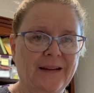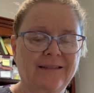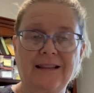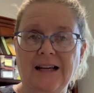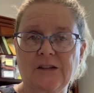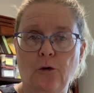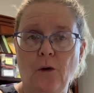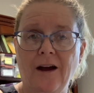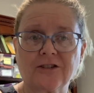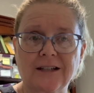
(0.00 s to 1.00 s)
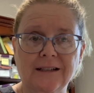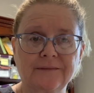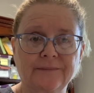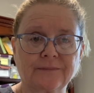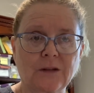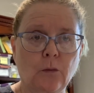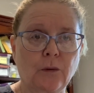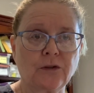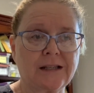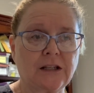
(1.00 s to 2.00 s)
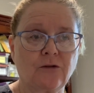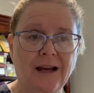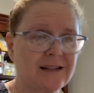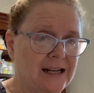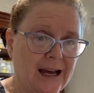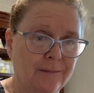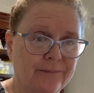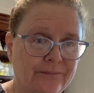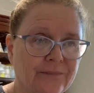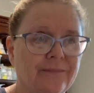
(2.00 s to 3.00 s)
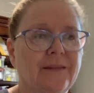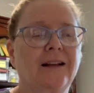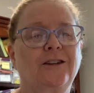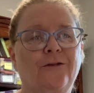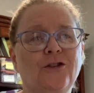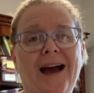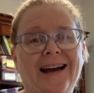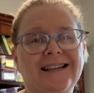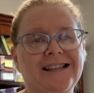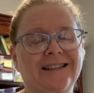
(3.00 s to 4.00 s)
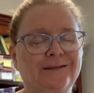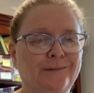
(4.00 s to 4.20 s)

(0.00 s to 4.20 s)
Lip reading: Thanks for watching. We will see you next time. Love you guys.